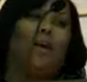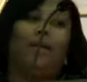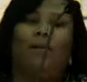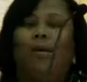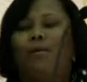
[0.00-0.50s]

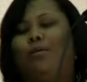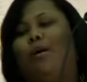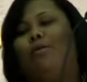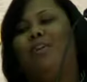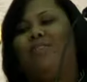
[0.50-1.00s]
way.
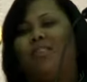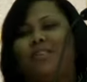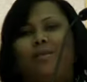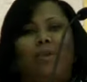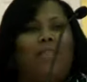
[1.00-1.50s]
Don't give
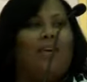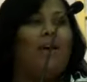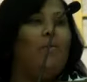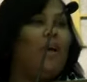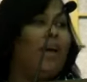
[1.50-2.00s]
it to me
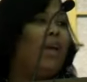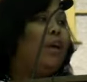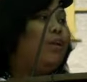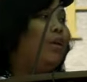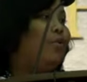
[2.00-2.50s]
that way.
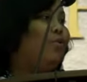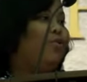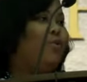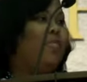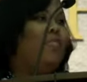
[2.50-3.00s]
Don't
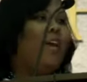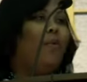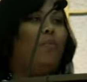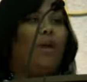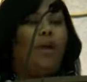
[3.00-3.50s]
do it
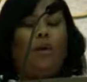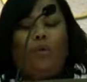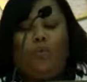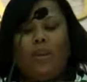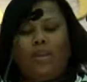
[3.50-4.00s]
that way.
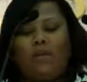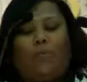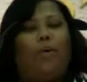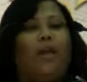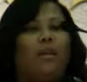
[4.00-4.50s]
And we need
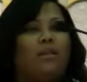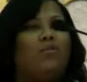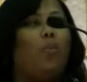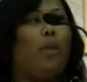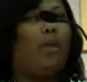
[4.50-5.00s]
to pray in
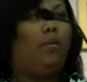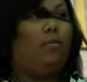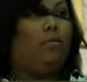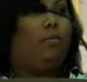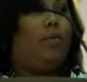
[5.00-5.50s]
his
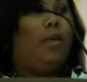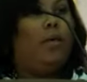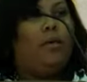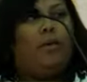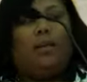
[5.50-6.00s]

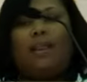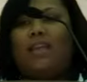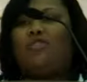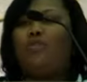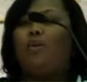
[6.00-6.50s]
will.
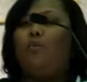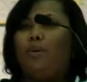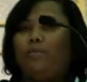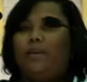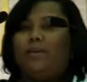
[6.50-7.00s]
Let your
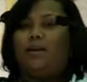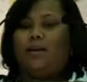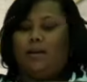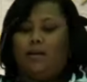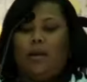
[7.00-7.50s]
will be
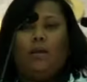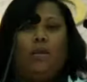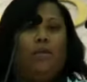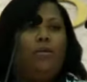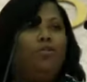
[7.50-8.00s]
done.
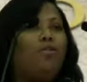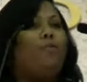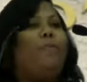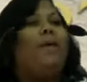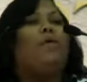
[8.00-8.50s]

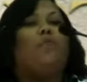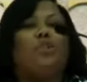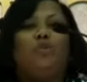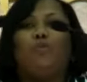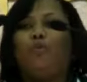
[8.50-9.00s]
You pick
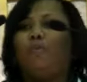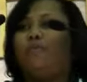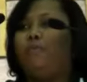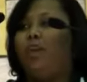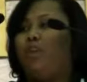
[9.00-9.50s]
what you want
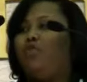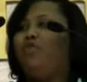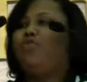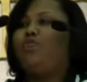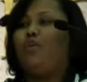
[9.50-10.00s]
from me.
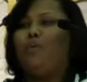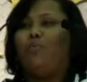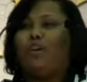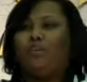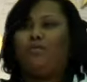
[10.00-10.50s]
You show me
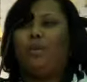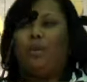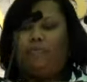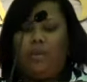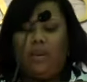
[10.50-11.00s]
what you
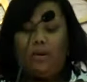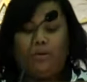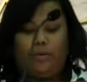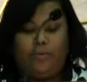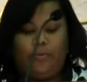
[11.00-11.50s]
need me to
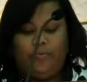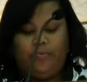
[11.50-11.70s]
do.